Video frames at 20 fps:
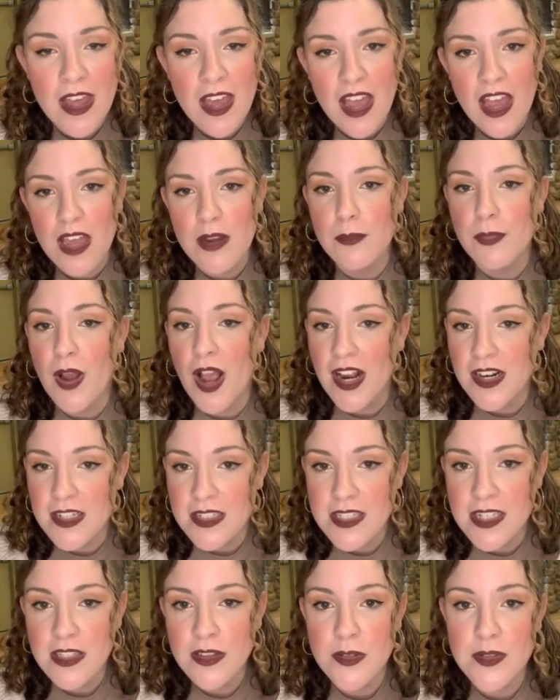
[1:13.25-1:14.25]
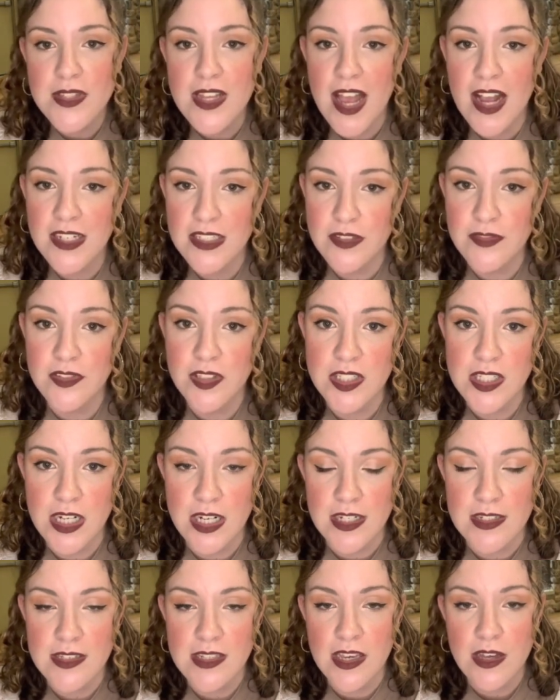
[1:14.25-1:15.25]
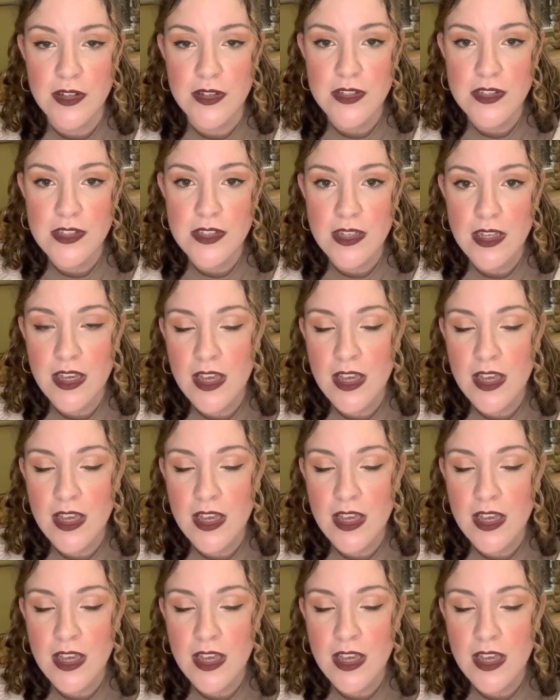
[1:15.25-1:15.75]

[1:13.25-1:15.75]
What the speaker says: and practicing those active listening skills.